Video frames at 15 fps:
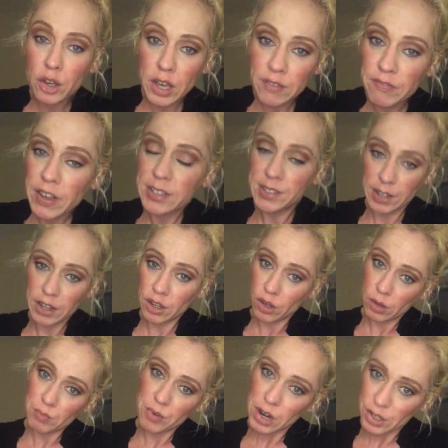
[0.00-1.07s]
investing in
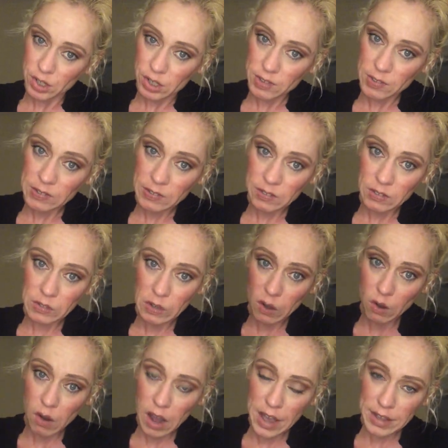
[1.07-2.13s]
good brushes.
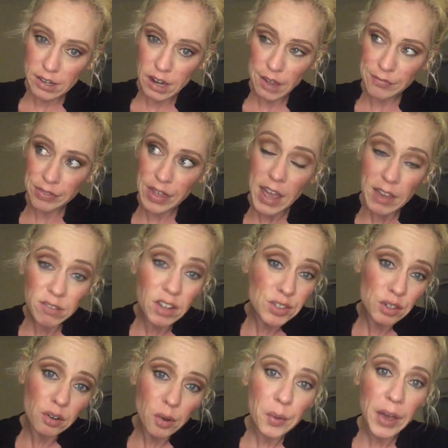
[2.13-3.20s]
So Avons
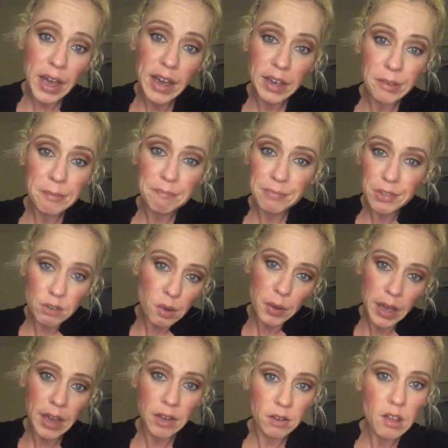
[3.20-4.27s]
are okay. They're
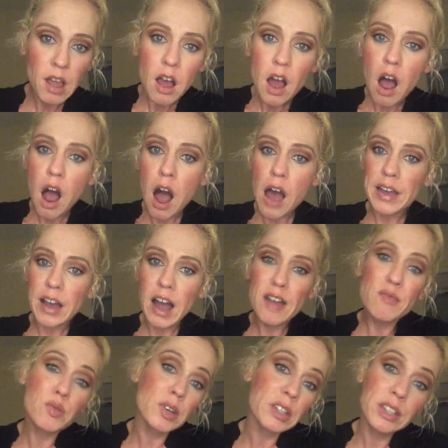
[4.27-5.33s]
okay. I
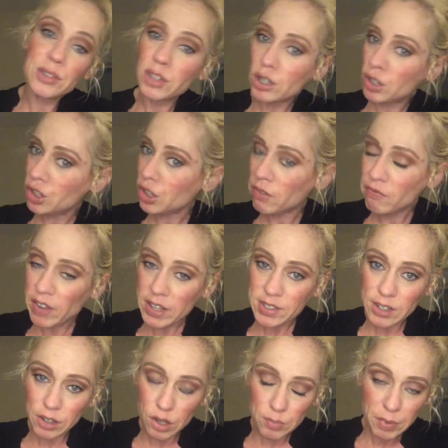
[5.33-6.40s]
really think you should invest
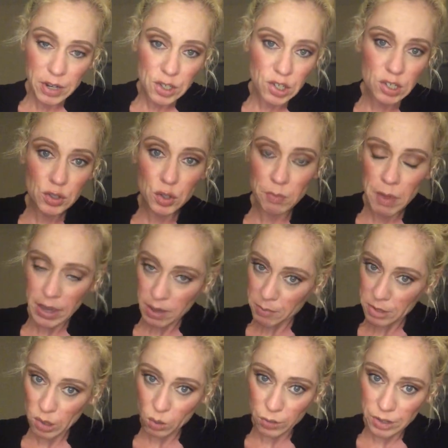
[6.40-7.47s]
in good brushes. Your makeup
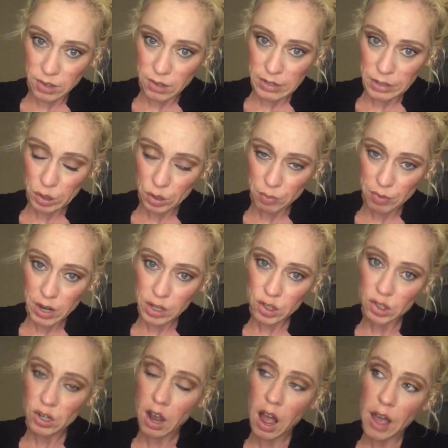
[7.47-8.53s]
is only good as your
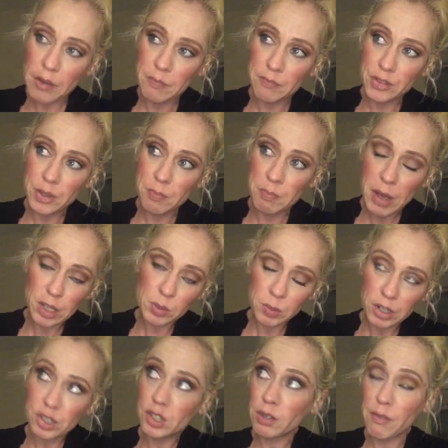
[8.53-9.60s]
brush. The best
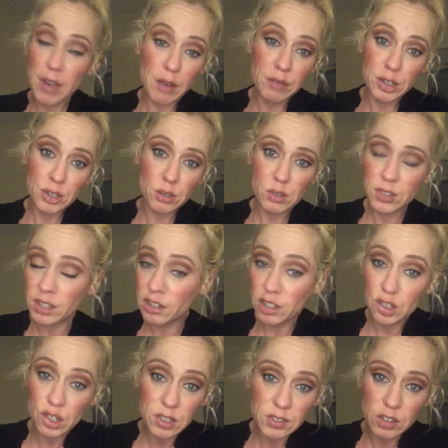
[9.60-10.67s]
brushes I've ever used, and
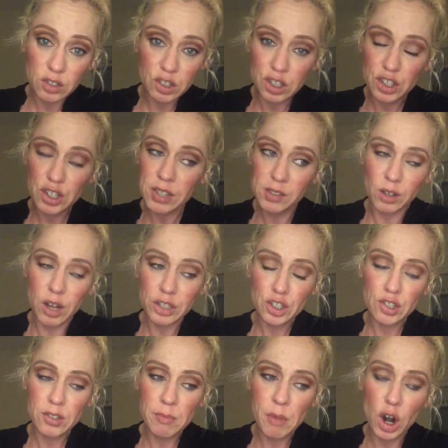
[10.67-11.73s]
she just
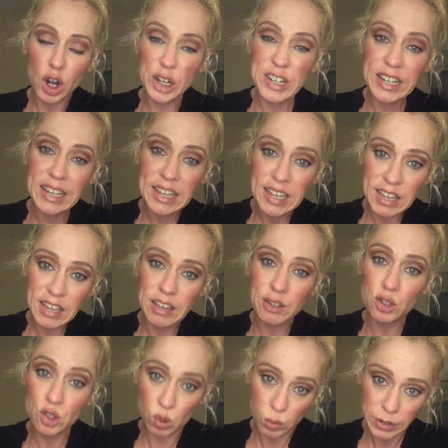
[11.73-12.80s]
launched them, are Nakia
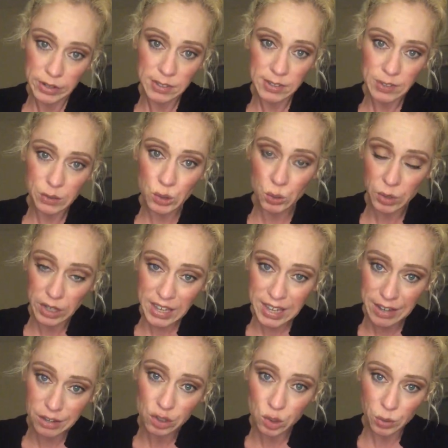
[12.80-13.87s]
Joy's. So
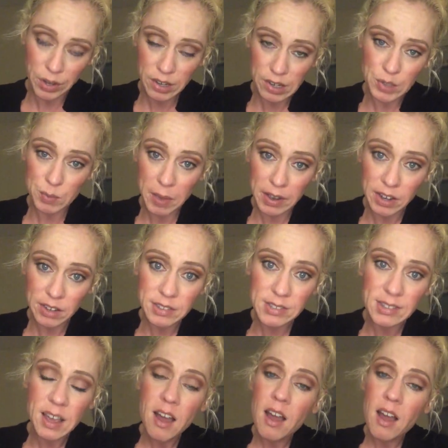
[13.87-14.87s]
Nakia Joy Cosmetics.